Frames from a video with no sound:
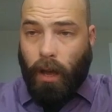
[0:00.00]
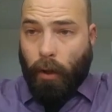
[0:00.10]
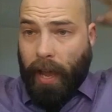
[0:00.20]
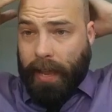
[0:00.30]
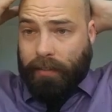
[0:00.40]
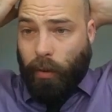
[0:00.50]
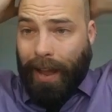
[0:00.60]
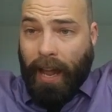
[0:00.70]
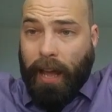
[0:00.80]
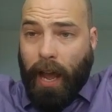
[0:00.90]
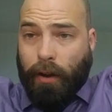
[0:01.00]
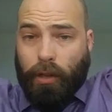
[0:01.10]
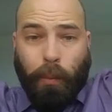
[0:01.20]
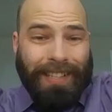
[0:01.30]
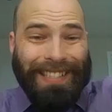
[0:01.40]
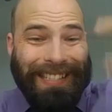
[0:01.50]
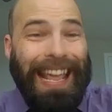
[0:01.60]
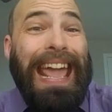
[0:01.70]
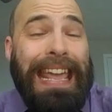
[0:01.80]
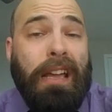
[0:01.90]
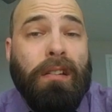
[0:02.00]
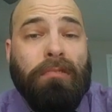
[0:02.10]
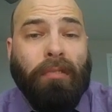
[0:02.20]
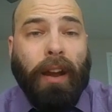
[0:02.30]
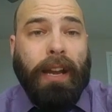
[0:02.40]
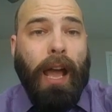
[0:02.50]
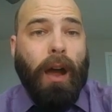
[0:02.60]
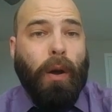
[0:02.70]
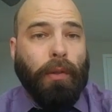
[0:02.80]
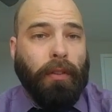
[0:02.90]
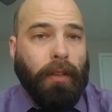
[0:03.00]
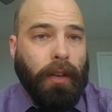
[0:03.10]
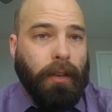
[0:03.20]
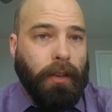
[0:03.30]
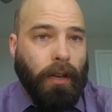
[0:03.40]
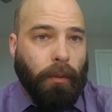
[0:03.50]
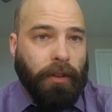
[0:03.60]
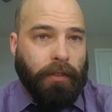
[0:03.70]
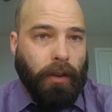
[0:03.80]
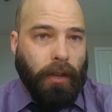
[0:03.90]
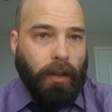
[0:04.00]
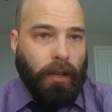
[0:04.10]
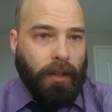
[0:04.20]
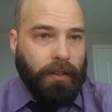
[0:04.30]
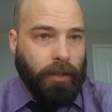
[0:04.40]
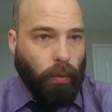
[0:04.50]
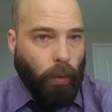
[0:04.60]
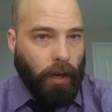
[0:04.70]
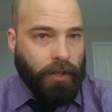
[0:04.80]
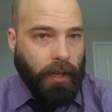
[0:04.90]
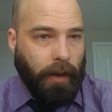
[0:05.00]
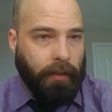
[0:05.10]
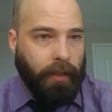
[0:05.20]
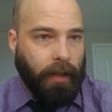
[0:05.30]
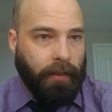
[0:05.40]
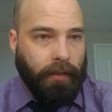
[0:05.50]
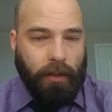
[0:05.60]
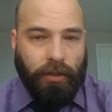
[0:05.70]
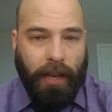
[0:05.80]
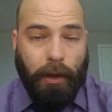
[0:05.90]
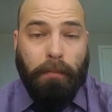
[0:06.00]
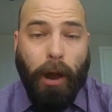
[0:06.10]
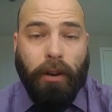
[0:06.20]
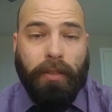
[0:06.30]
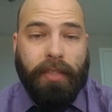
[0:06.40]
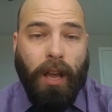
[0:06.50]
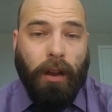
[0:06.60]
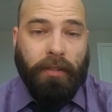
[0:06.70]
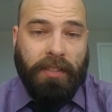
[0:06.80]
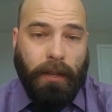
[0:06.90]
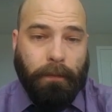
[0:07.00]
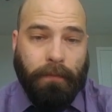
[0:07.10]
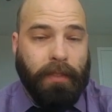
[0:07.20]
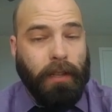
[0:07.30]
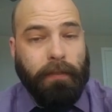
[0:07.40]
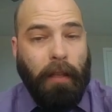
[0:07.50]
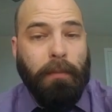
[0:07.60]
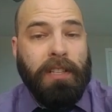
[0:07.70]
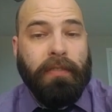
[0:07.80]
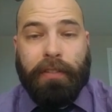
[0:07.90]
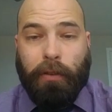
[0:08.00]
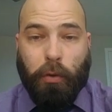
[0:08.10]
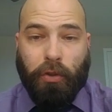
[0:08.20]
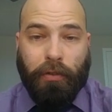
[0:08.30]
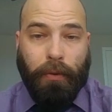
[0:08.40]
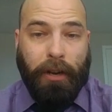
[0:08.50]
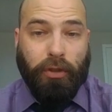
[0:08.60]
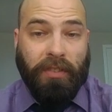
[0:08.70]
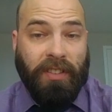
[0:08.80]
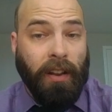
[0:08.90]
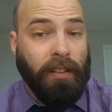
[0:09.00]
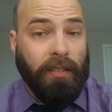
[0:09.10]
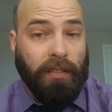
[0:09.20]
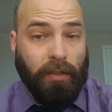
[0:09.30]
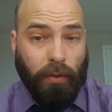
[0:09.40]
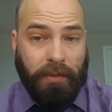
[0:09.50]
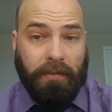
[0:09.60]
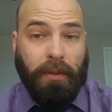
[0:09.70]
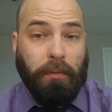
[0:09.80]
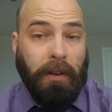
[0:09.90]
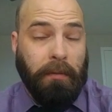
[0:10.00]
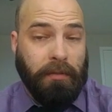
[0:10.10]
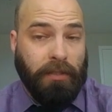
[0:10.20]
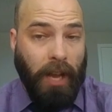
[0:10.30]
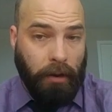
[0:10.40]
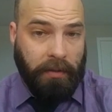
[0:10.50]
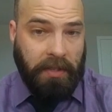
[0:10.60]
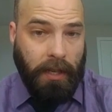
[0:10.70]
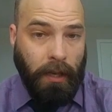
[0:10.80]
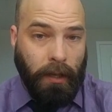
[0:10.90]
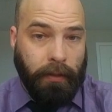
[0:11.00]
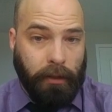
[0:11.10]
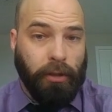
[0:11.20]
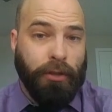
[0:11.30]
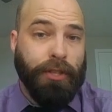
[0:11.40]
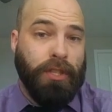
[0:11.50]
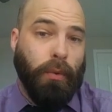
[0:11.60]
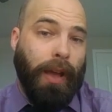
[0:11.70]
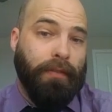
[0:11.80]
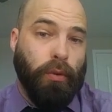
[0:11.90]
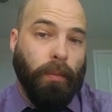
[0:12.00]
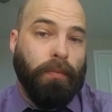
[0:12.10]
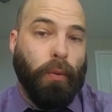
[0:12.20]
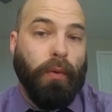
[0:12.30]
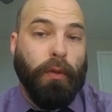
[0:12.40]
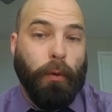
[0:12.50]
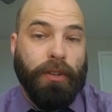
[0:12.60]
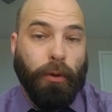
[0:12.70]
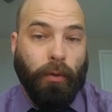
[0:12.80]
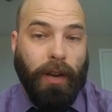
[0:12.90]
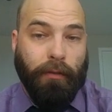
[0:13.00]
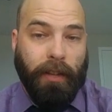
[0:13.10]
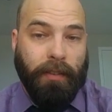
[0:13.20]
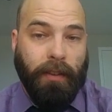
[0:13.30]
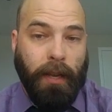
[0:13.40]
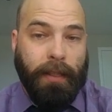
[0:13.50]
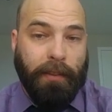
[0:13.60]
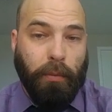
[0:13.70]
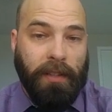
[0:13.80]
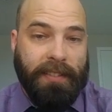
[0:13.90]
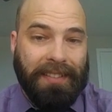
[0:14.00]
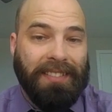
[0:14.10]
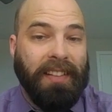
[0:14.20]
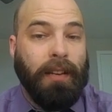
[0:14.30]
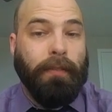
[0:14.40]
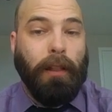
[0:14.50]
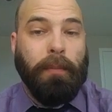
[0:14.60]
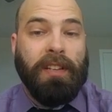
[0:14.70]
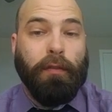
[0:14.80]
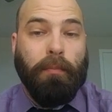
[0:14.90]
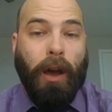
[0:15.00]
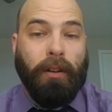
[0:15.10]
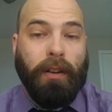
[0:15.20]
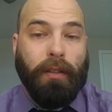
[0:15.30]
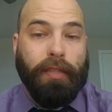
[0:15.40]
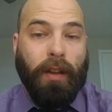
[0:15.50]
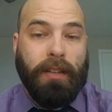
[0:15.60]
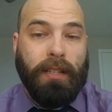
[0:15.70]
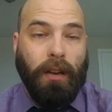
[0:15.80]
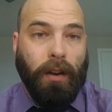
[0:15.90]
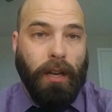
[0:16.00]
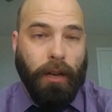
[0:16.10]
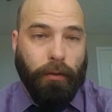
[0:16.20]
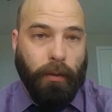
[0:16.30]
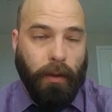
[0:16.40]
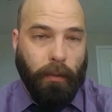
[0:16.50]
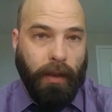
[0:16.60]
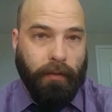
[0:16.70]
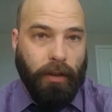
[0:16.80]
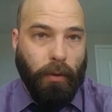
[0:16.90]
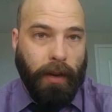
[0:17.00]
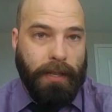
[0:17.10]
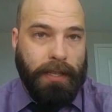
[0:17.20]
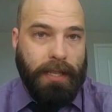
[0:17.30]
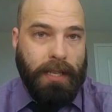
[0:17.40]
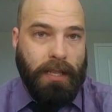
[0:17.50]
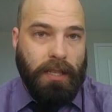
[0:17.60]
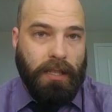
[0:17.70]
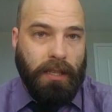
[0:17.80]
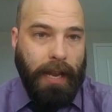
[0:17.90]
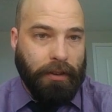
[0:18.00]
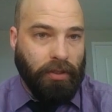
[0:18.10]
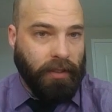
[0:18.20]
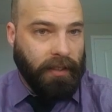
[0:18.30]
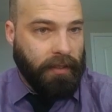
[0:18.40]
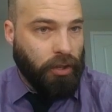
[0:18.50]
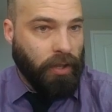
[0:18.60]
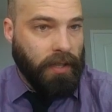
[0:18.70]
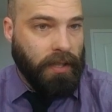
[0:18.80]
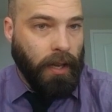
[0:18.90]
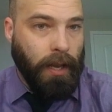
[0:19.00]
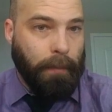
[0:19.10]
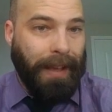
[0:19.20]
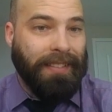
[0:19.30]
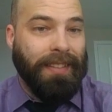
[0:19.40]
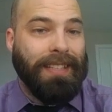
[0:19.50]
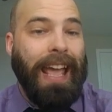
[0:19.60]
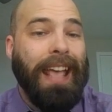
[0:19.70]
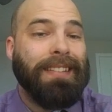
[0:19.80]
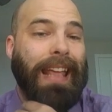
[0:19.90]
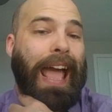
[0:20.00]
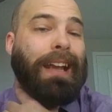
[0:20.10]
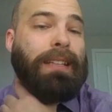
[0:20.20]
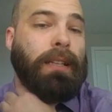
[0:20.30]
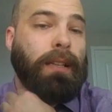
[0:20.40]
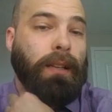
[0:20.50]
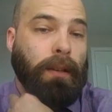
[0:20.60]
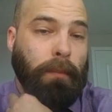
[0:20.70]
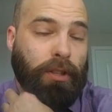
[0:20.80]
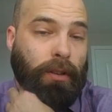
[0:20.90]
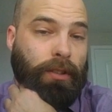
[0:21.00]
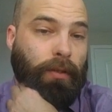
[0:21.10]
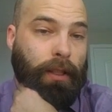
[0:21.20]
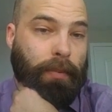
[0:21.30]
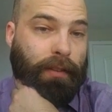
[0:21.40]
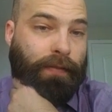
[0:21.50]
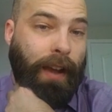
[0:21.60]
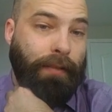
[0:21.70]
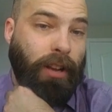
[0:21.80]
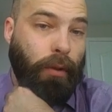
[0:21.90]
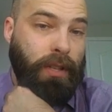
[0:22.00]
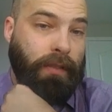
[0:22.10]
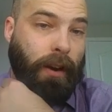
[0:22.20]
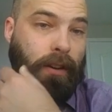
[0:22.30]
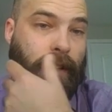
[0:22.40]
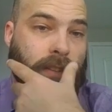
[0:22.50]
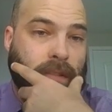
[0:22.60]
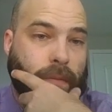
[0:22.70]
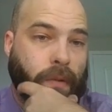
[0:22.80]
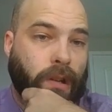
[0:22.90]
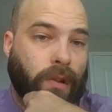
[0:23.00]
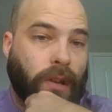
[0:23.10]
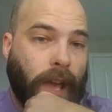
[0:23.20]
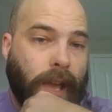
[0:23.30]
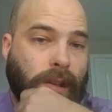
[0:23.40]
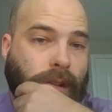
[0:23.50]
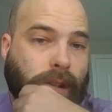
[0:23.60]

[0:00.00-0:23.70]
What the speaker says: Okay, so I don't know what to say right now other than, you know, we're just going to continue watching everything get sieged down. Modern theocracy. The development of the social structure is not exclusive to aristocracy. The clergy, too, have to improve their internal governance. This will assist in the development of modern thought in our country. We have new ideas, national decisions, passed the Test Act, missionary strength +5, tolerance of heretics. Okay.